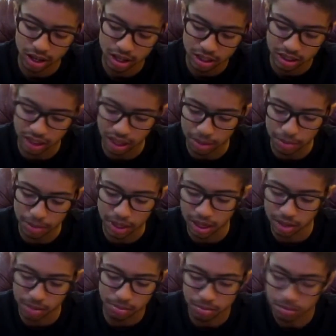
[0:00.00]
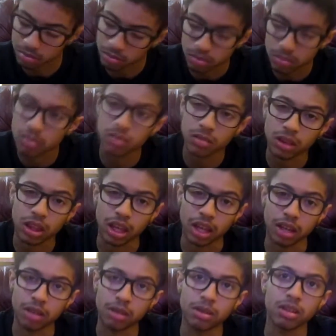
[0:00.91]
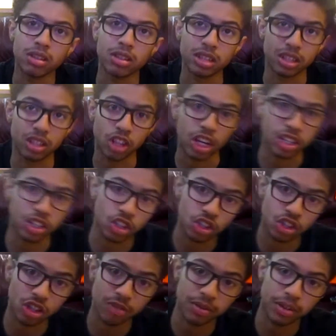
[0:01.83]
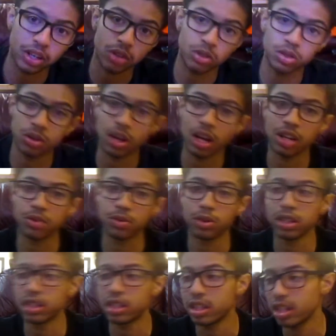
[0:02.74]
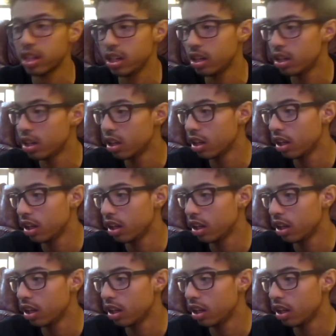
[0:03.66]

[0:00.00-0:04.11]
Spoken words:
send me like suggestions on videos you guys want to see,